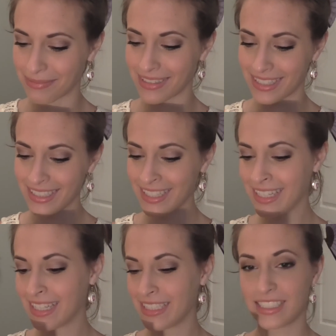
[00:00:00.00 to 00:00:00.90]
but it
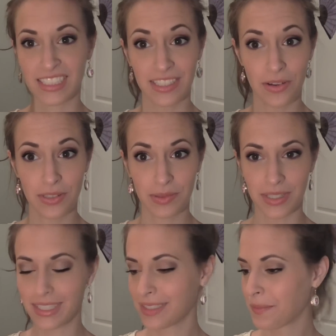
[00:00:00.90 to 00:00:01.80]
doesn't always
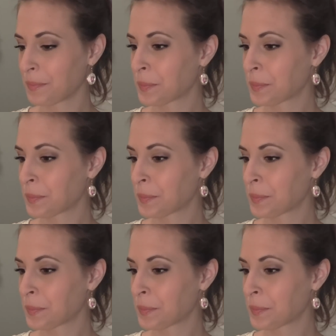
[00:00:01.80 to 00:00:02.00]
work.